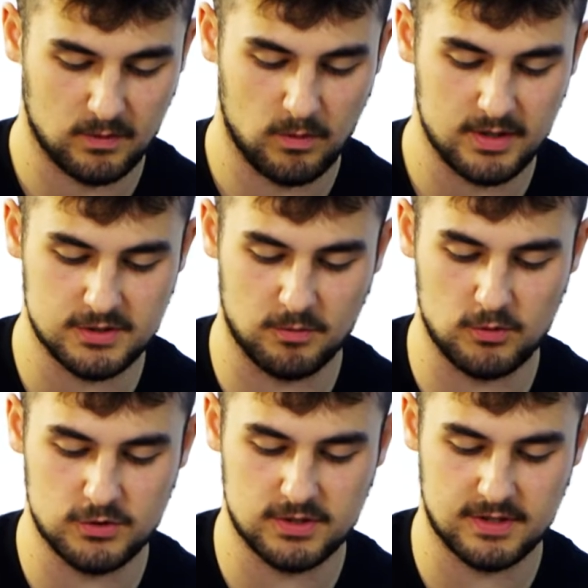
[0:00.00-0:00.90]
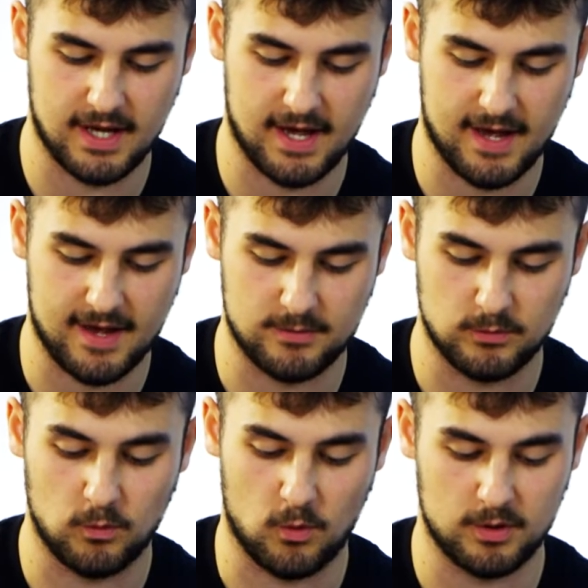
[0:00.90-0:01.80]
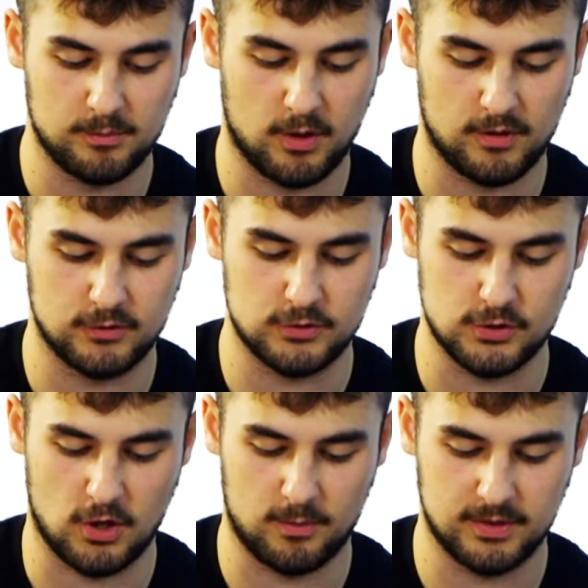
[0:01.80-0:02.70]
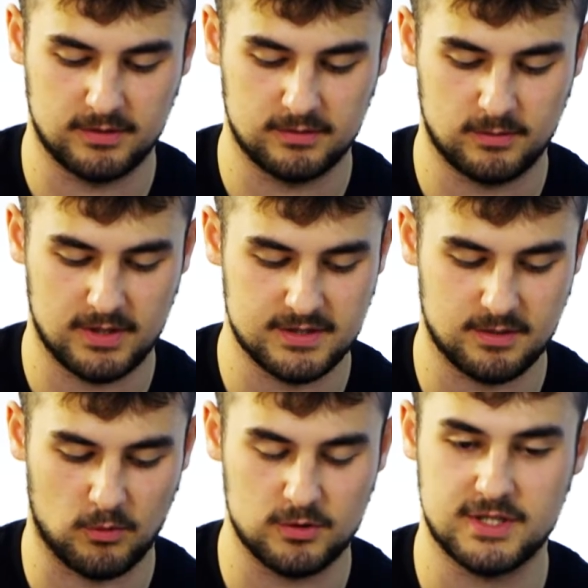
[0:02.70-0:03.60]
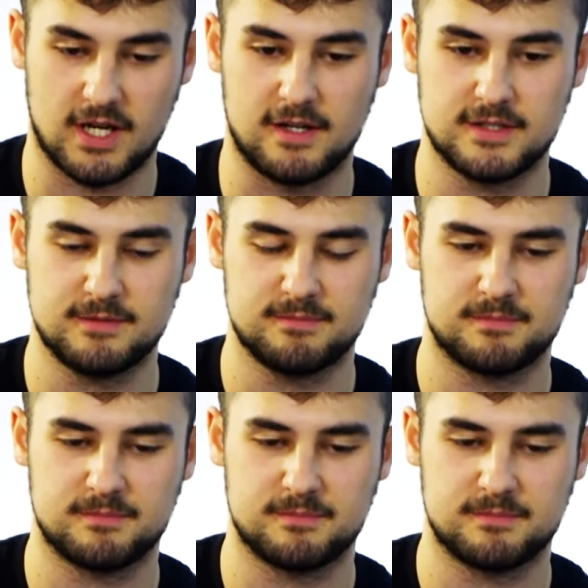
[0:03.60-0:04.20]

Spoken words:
What is the most rewarding part of your job and what's the most challenging?